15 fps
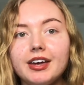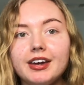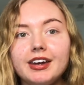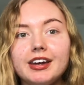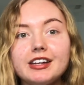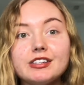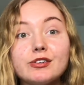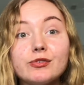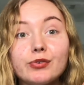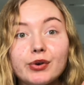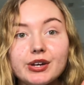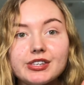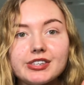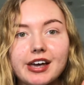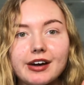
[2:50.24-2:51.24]
it's a
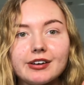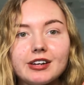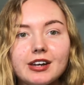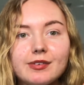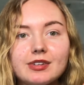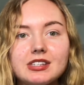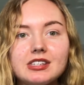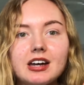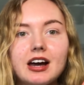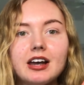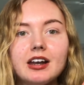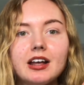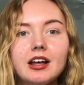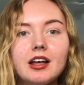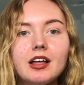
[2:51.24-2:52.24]
voice sound. If it's not,
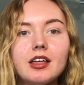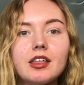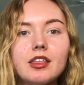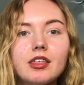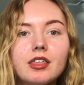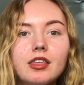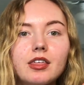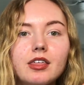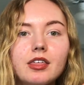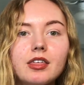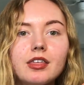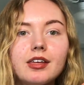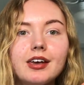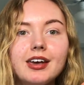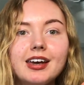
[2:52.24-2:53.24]

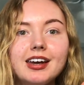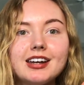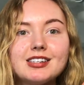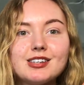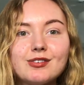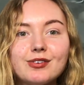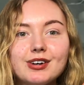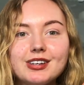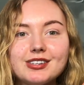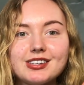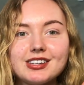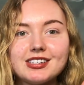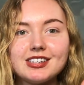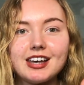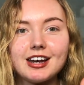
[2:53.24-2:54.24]
it's a
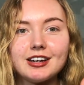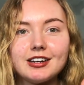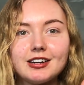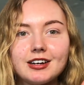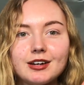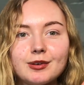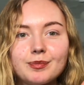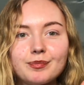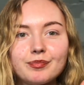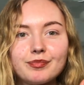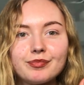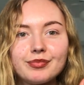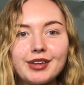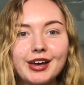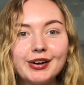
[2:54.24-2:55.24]
voiceless sound.
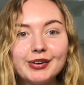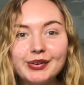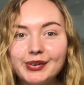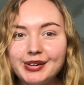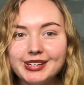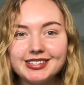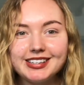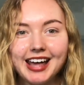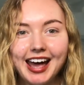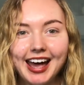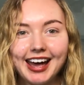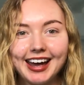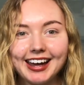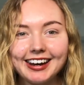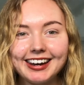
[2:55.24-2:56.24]
How cool is
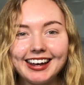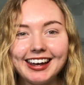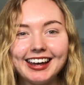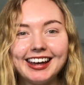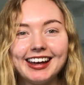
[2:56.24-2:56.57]
that?